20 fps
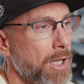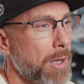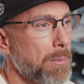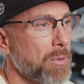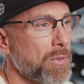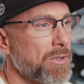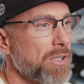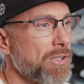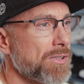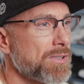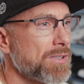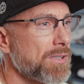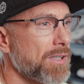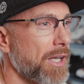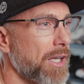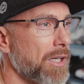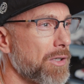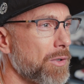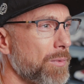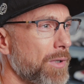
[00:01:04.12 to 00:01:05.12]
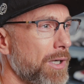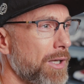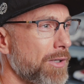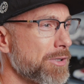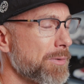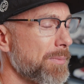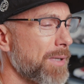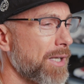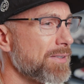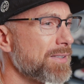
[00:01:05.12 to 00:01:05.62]
couple of years later when I
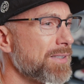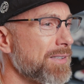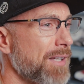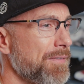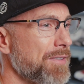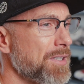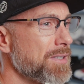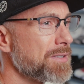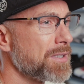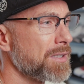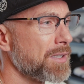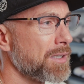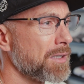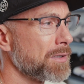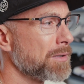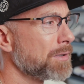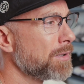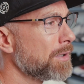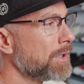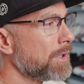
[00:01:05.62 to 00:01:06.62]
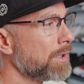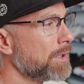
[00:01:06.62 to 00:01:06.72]
was about 17.